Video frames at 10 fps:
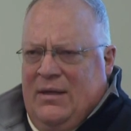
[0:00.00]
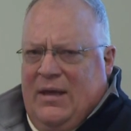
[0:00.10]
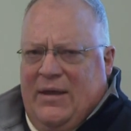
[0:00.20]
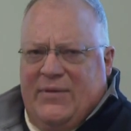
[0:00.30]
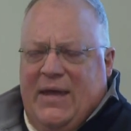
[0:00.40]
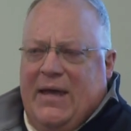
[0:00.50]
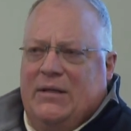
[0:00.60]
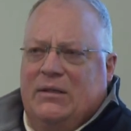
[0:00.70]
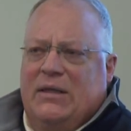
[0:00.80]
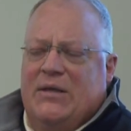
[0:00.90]
And they had a
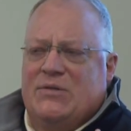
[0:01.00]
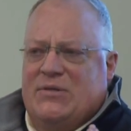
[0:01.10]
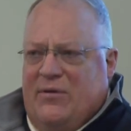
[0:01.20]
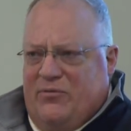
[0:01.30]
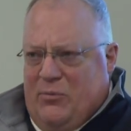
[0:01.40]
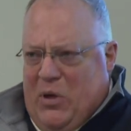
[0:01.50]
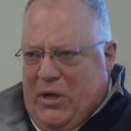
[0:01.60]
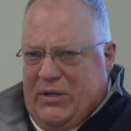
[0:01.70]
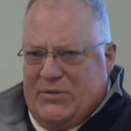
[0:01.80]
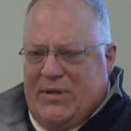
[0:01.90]
list of the
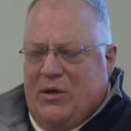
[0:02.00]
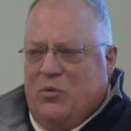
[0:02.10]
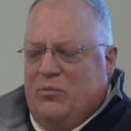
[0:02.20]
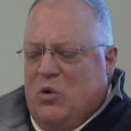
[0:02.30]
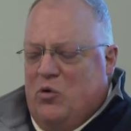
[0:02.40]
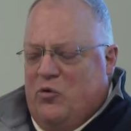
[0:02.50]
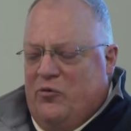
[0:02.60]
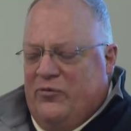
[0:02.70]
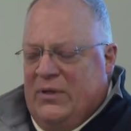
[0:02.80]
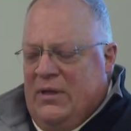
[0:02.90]
bodies that were
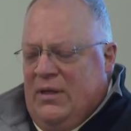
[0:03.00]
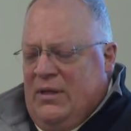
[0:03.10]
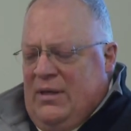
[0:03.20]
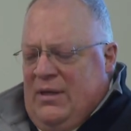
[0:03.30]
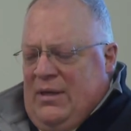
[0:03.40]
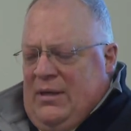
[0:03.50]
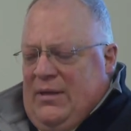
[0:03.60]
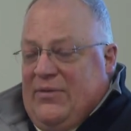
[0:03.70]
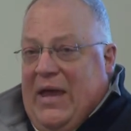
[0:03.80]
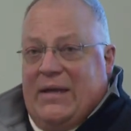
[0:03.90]
moved.
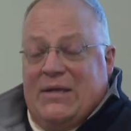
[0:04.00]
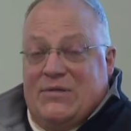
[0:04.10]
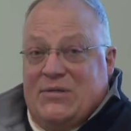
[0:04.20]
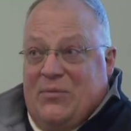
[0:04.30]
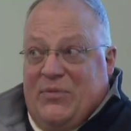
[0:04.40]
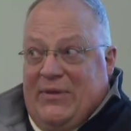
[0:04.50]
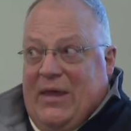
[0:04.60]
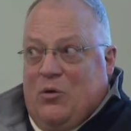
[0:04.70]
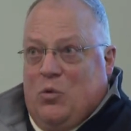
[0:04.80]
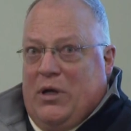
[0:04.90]
That is something
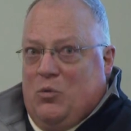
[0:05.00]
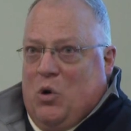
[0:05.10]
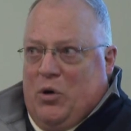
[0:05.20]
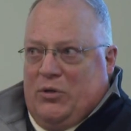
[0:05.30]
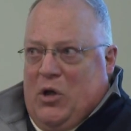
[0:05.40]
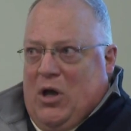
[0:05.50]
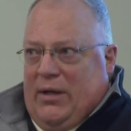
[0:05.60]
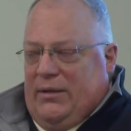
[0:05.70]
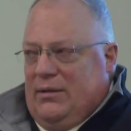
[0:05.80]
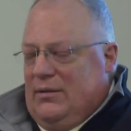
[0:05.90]
that we worked
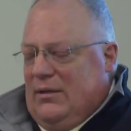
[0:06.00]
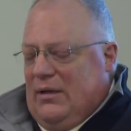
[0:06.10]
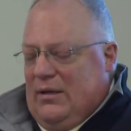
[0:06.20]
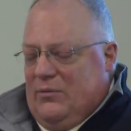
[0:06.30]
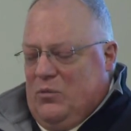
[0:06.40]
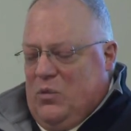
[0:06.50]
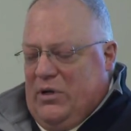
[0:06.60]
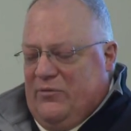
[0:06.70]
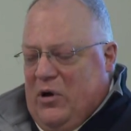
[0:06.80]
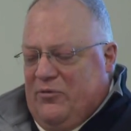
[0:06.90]
on, uh, one
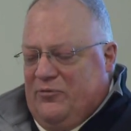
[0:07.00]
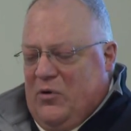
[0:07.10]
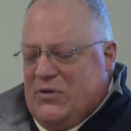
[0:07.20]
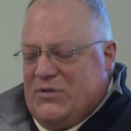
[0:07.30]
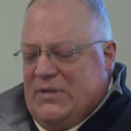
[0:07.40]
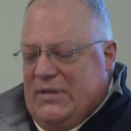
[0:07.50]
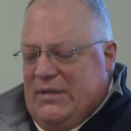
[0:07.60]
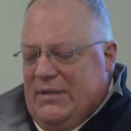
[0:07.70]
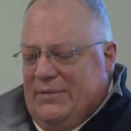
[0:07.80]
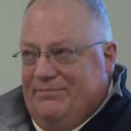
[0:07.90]
of our first
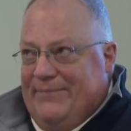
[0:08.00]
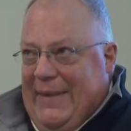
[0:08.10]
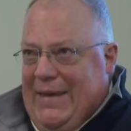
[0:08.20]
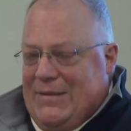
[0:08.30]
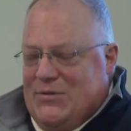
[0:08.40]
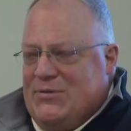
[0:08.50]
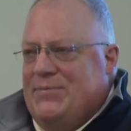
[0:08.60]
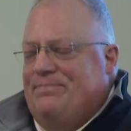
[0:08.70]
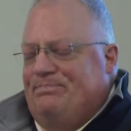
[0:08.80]
hints.